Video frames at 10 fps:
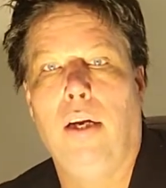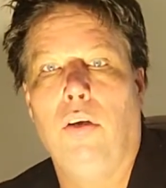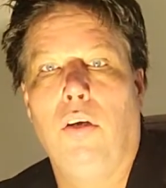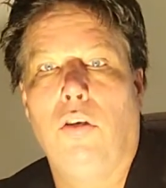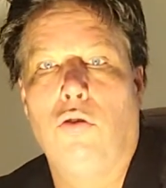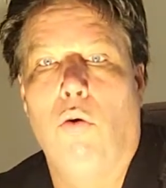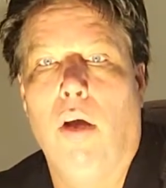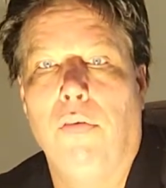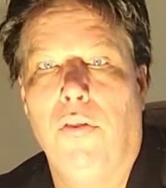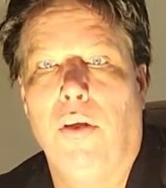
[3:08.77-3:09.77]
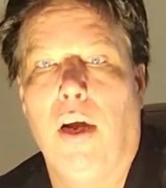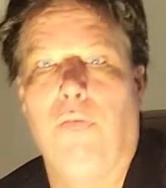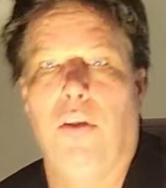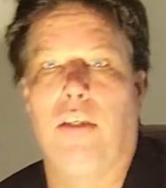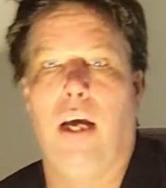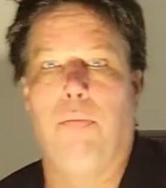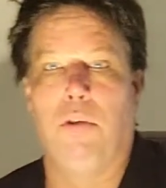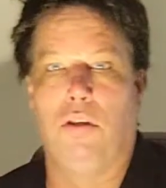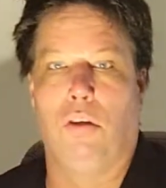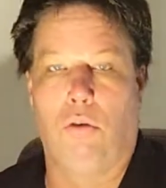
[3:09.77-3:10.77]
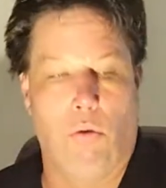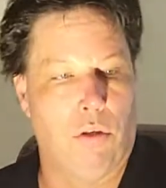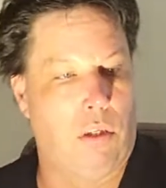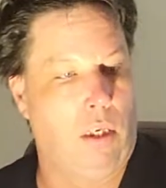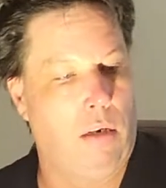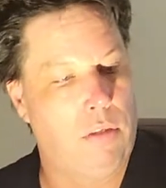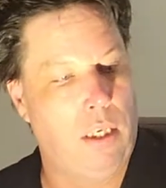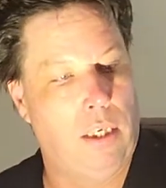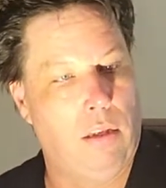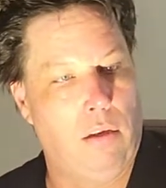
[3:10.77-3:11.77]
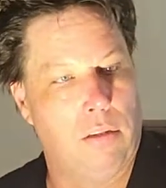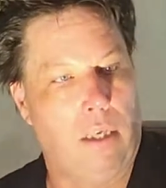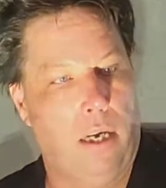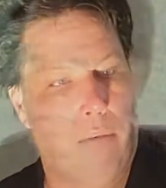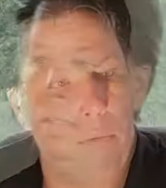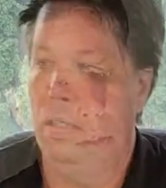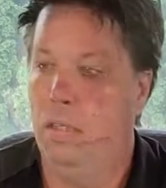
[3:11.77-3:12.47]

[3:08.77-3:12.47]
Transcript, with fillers: You can control everything off this app. This is the coolest thing I've seen in a long time.